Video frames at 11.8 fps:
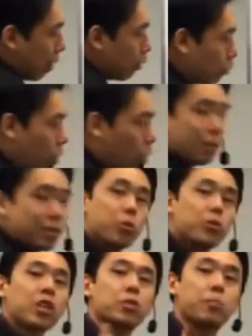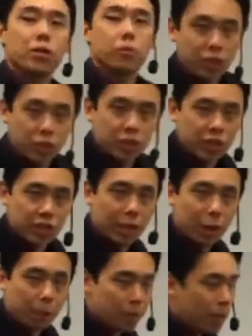outdoor hobbies that we just mentioned just now.